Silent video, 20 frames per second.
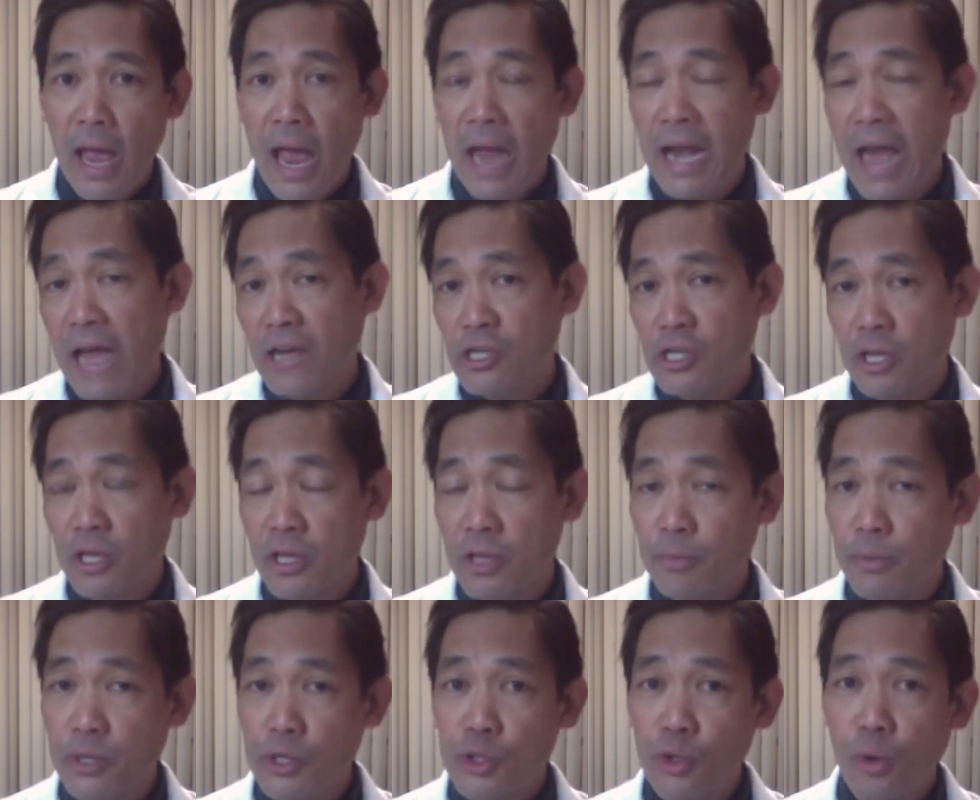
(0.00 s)
And actually, the
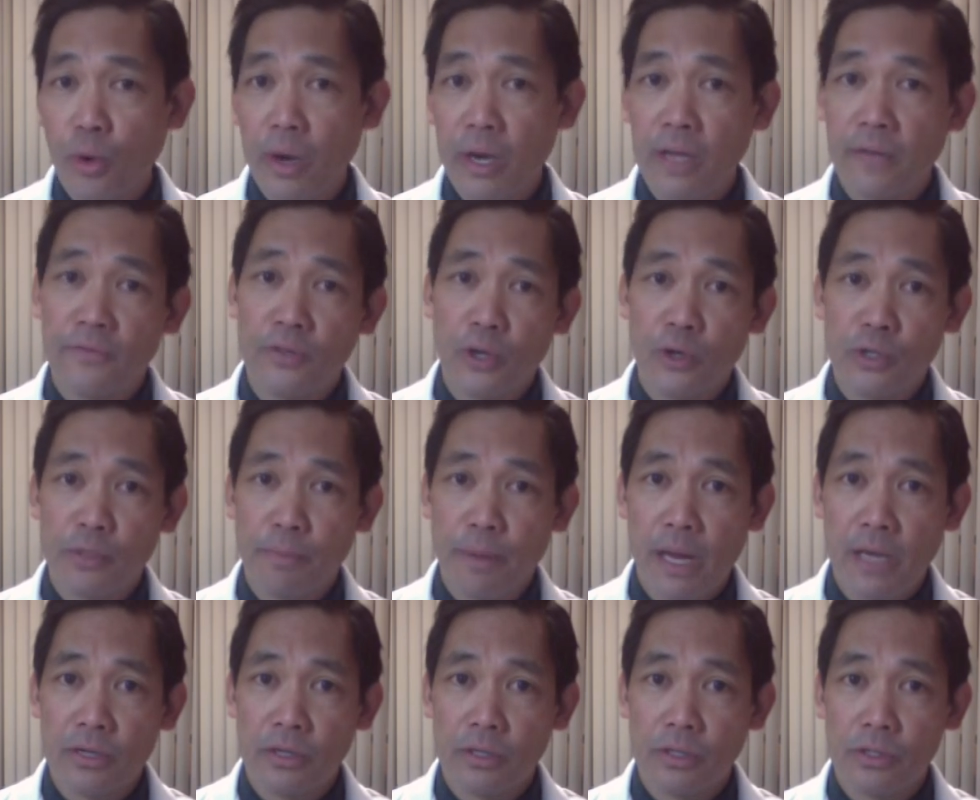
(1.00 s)
majority of those
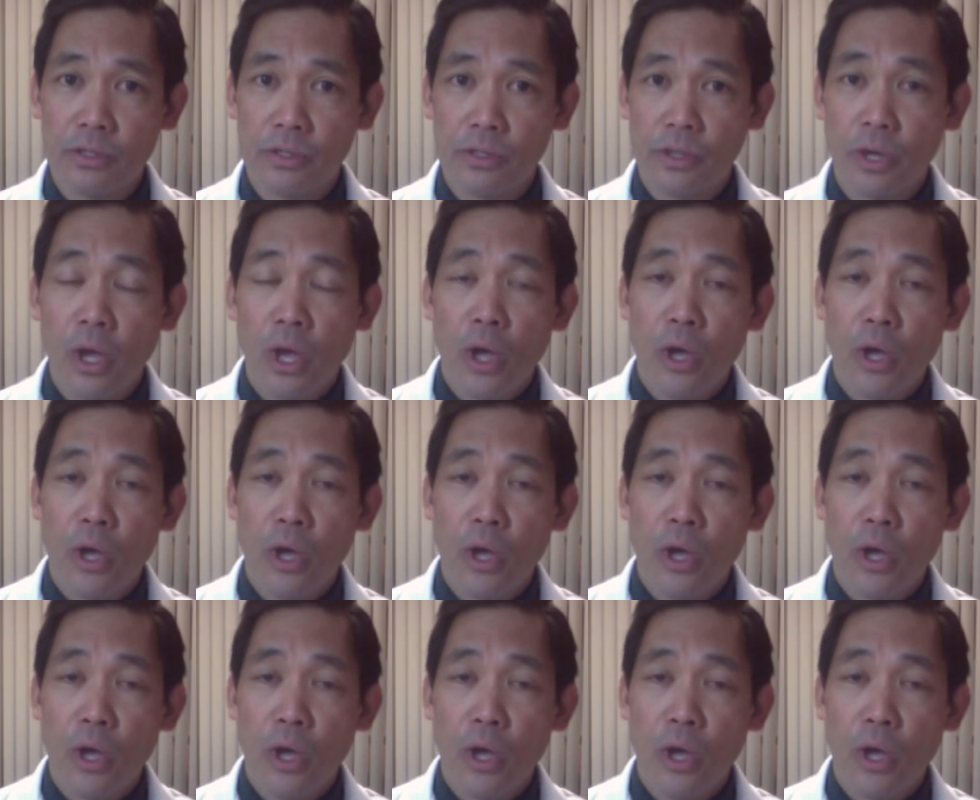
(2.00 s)
patients